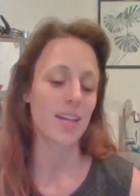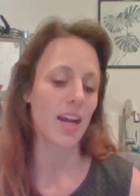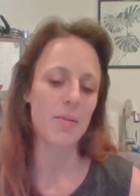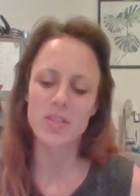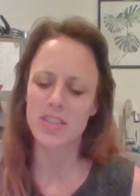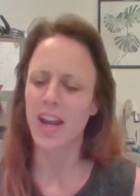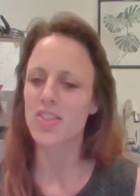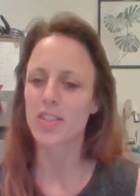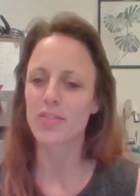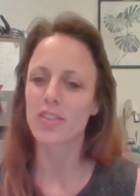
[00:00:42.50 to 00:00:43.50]
I wasn't
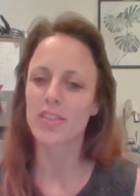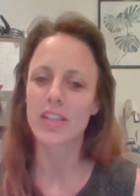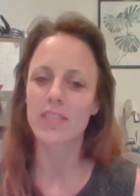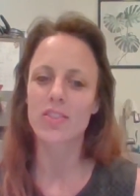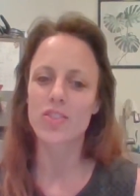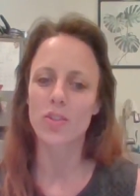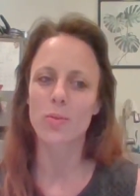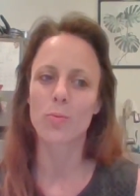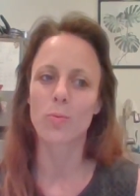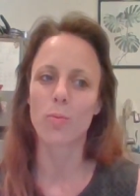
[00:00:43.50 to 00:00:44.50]
actually really even
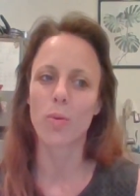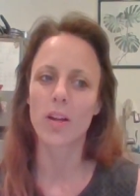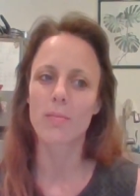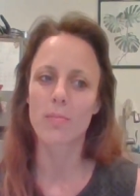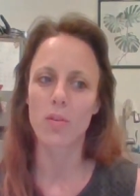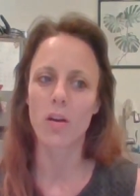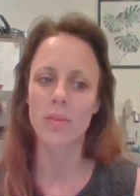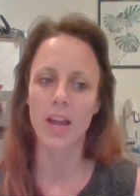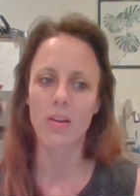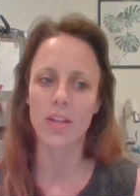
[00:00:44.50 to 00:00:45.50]
sure what brought
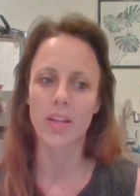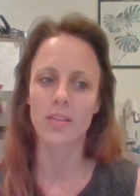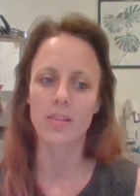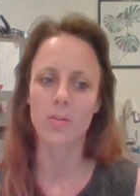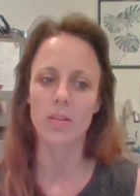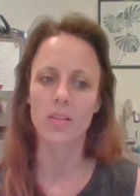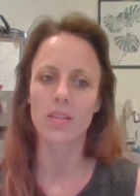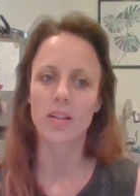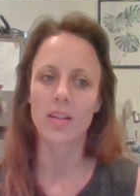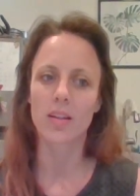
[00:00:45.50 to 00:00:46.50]
me out here
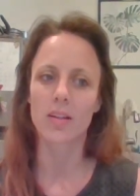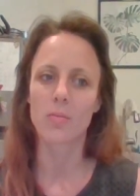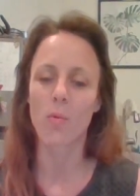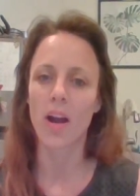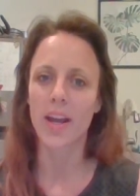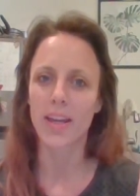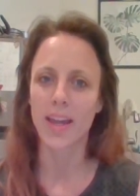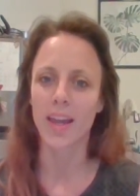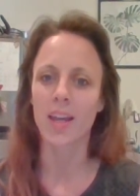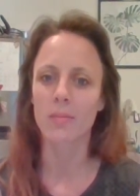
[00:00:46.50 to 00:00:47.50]
or um, why I
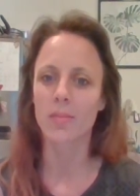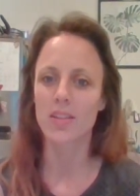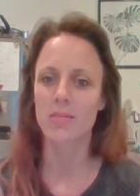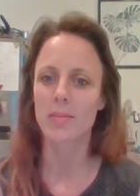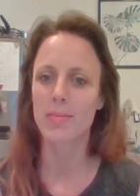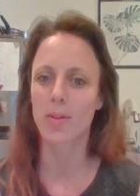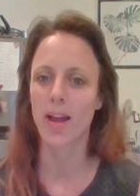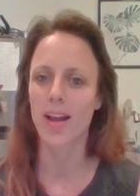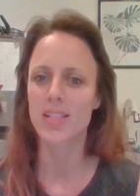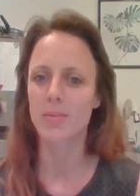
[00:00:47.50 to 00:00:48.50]
came. So many people
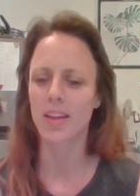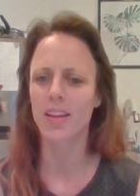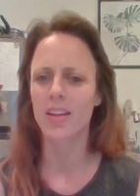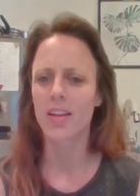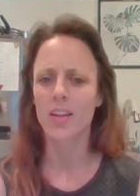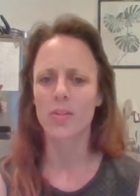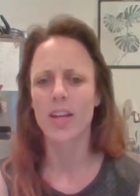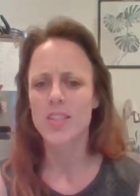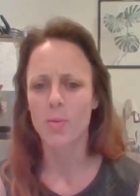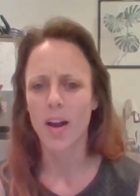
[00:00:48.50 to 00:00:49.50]
asked me like,
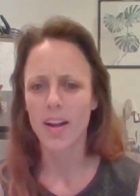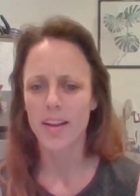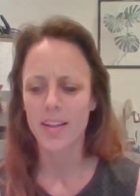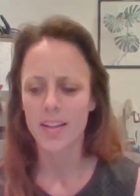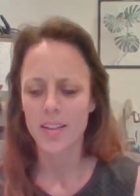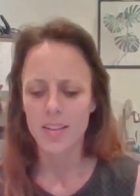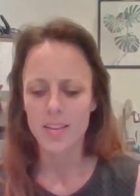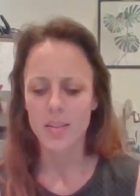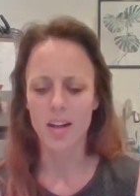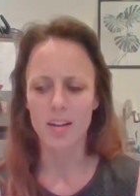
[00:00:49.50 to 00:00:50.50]
Grace, why
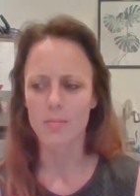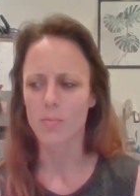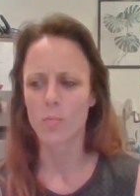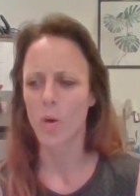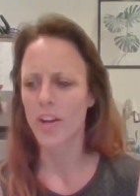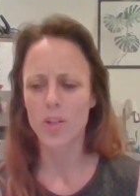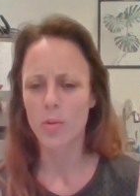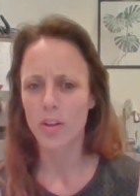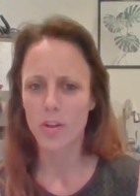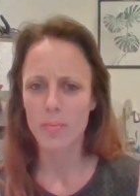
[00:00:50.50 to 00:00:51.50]
um, why do you
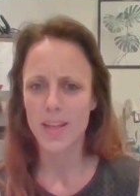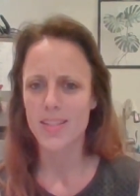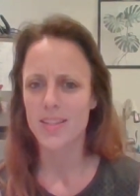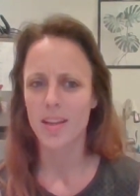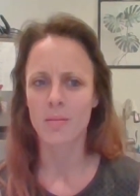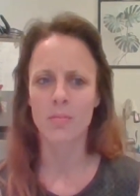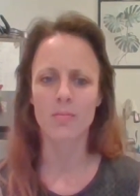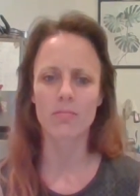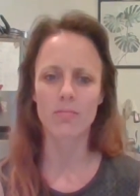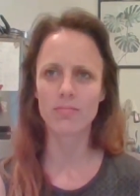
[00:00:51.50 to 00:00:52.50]
want to go to
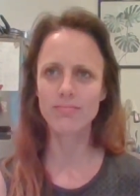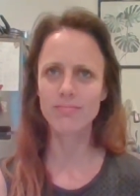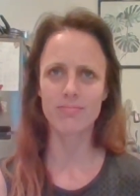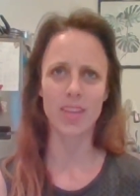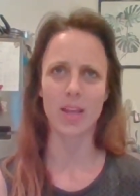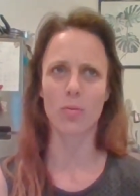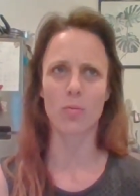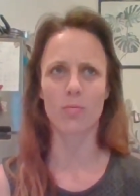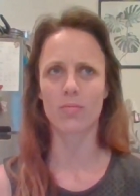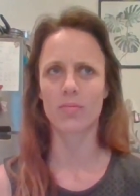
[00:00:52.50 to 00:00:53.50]
BSSM? Like,
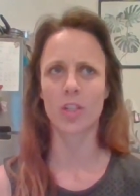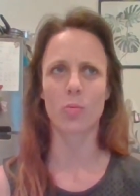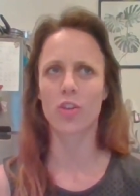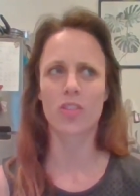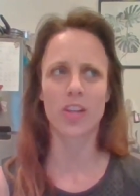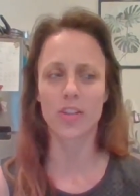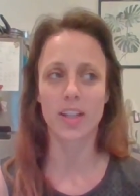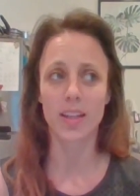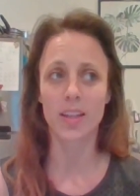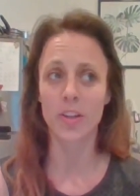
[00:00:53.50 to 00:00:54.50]
you know, what do you think you're
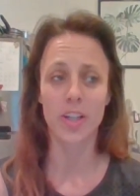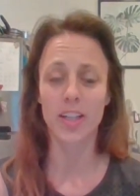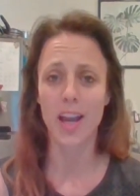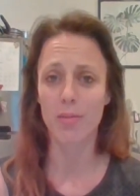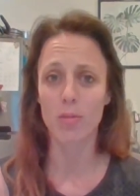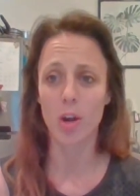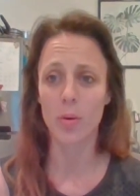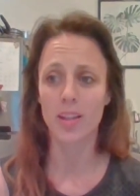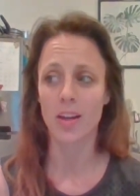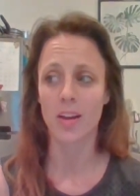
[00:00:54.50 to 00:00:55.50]
gonna you're gonna get from
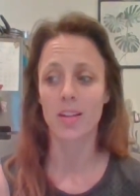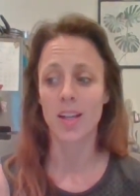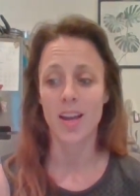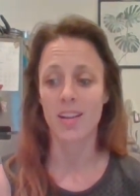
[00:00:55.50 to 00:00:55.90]
going there?